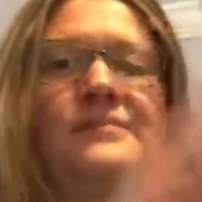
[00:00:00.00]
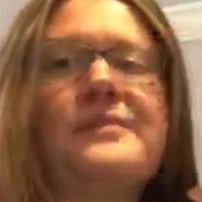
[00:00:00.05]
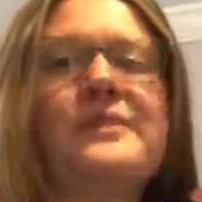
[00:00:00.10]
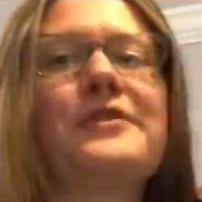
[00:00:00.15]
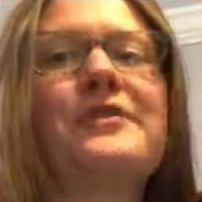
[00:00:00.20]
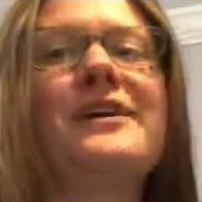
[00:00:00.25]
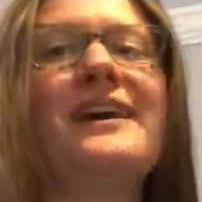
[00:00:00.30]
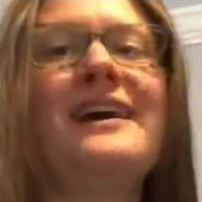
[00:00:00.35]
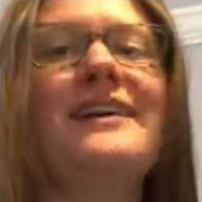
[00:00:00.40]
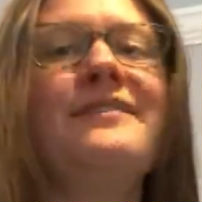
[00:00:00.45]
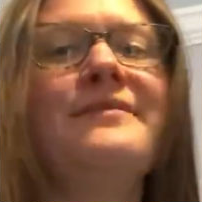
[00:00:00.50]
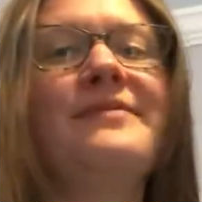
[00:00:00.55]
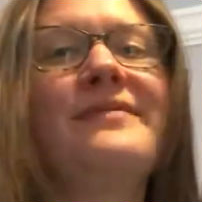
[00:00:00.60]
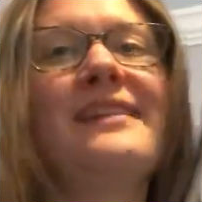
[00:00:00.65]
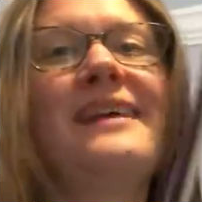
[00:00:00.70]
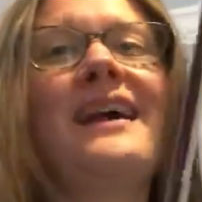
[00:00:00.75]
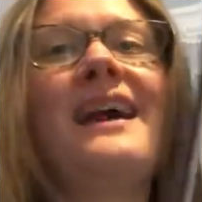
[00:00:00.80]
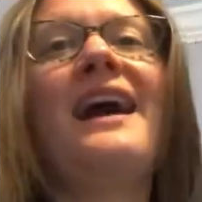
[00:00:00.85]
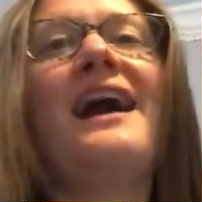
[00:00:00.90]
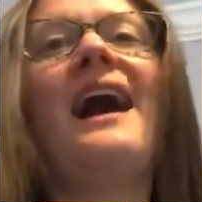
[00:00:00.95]
Okay?
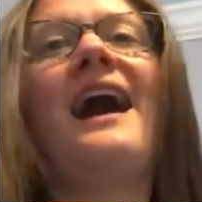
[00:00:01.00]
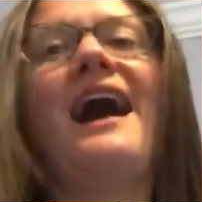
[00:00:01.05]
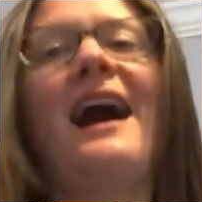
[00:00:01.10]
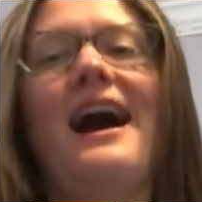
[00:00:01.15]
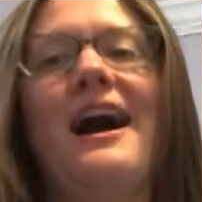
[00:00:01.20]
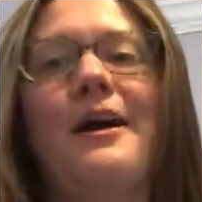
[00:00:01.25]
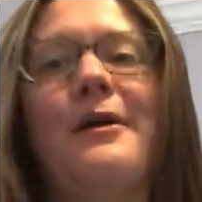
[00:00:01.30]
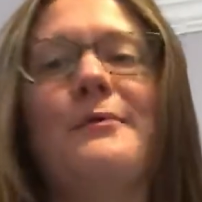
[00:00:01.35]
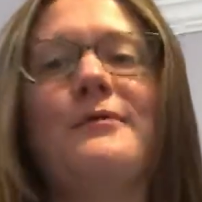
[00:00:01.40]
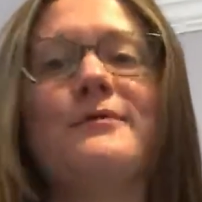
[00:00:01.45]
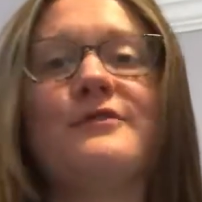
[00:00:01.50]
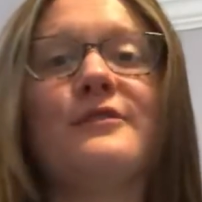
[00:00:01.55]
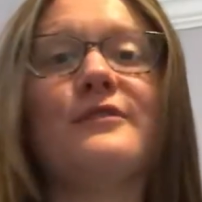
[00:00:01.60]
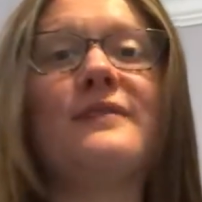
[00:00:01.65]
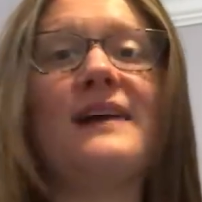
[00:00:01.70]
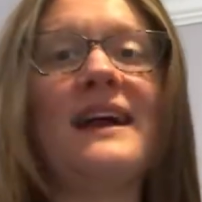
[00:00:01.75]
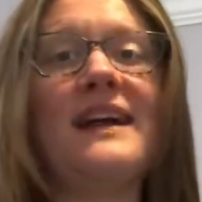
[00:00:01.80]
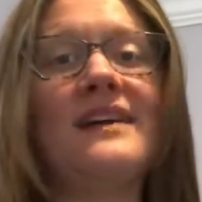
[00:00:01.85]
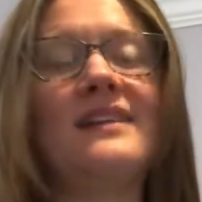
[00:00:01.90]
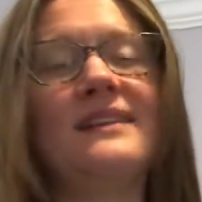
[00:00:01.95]
For
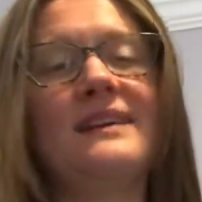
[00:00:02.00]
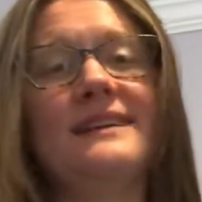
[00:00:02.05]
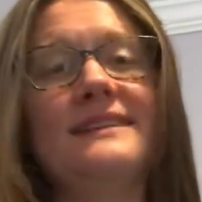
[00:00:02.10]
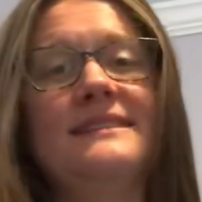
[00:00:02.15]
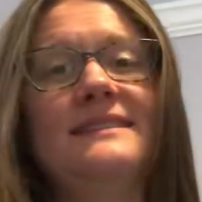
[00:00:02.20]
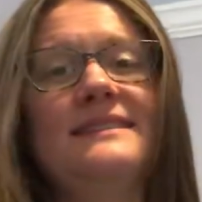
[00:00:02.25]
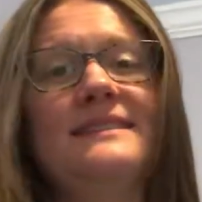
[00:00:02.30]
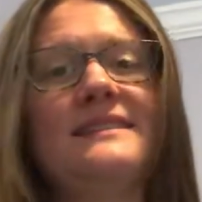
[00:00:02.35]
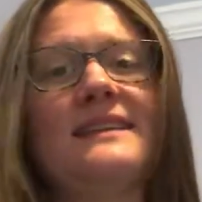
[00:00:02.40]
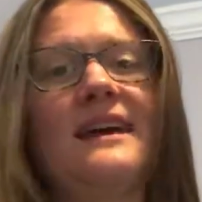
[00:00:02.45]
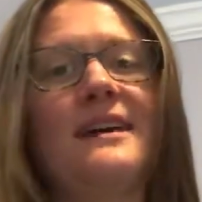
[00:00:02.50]
violins,